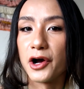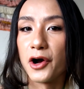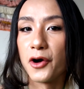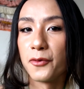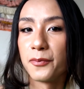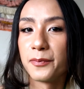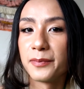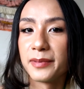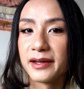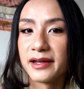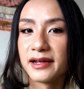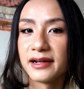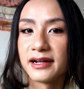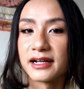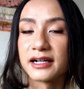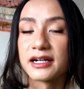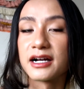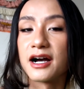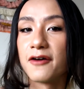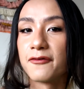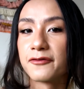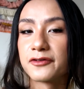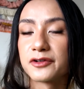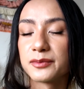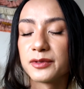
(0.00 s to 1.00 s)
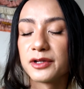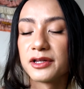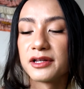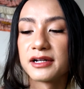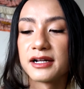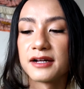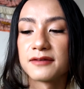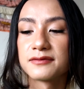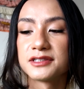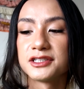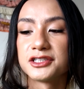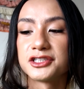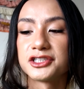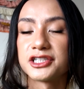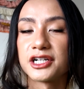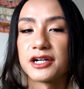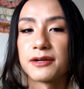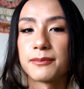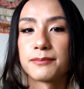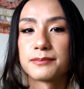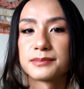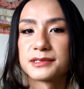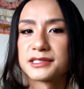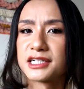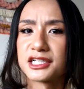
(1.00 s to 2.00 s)
open and comfortable enough to
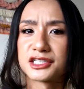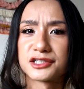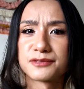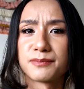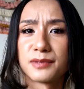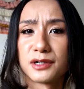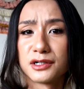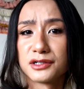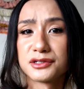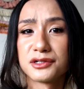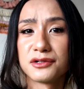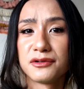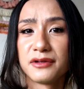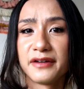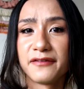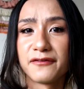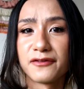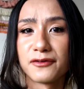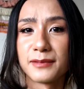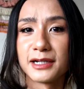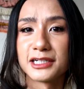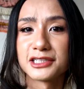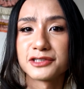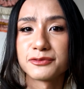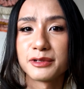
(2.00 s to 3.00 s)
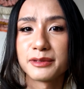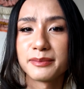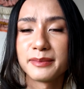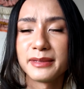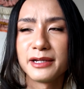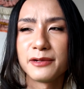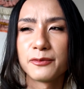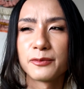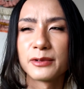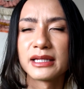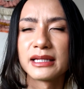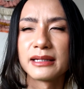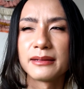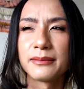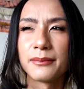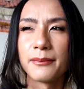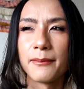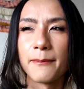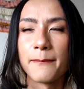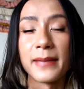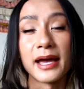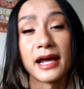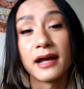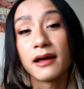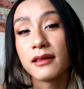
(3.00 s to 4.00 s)
share such personal information with me really
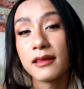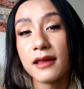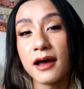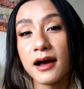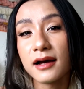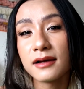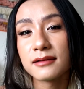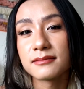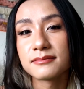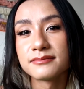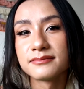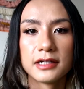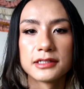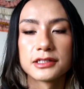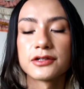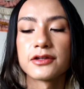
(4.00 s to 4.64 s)
meant a lot.